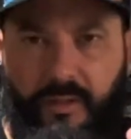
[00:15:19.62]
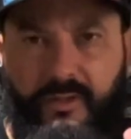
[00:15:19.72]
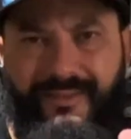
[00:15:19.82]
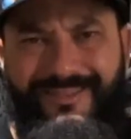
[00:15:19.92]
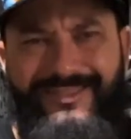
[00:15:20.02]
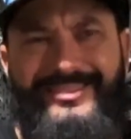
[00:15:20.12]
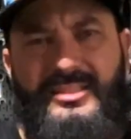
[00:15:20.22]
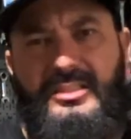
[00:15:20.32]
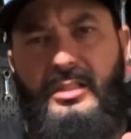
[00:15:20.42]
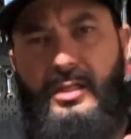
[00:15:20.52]
the gun is
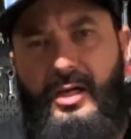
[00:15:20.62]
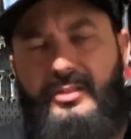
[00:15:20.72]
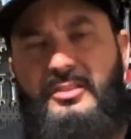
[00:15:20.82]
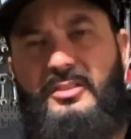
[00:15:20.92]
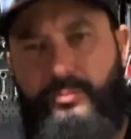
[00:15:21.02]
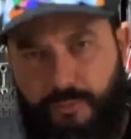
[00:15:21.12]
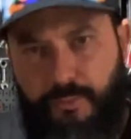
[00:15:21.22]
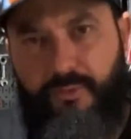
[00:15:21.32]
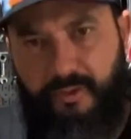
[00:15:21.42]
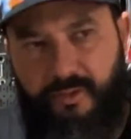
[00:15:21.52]
just a lot
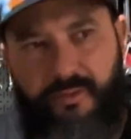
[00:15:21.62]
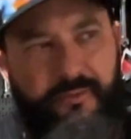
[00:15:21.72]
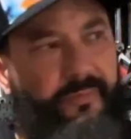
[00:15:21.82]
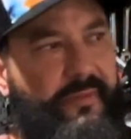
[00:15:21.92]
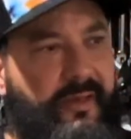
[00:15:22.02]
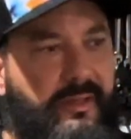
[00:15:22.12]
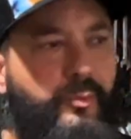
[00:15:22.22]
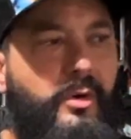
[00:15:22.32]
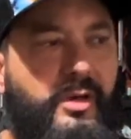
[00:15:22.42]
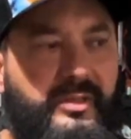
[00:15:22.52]
smoother than it
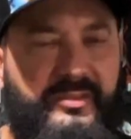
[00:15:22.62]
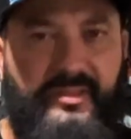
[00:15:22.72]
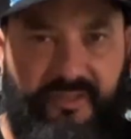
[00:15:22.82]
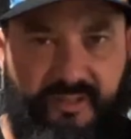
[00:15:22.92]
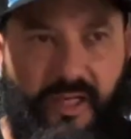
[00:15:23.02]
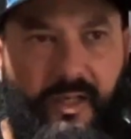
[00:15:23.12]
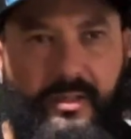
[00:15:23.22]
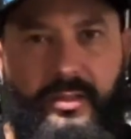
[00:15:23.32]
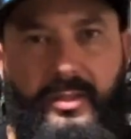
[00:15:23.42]
was stock.